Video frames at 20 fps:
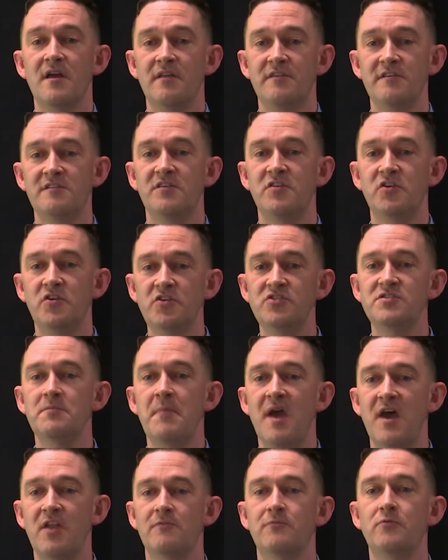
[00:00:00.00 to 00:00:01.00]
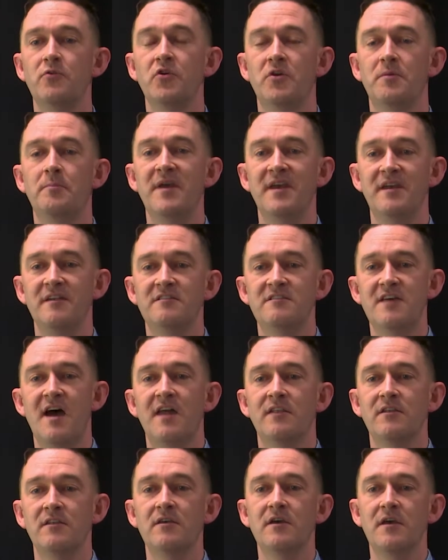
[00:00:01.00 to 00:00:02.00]
there's a huge amount of work being
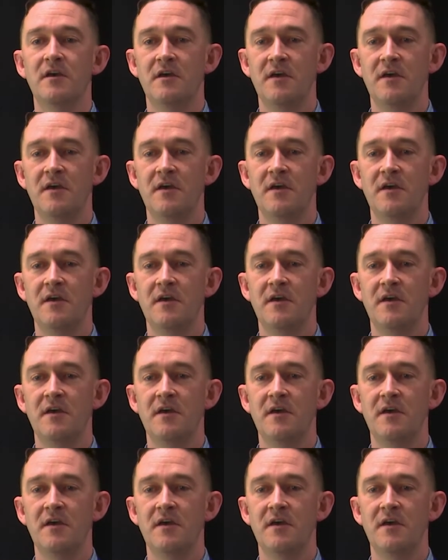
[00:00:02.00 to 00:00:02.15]
done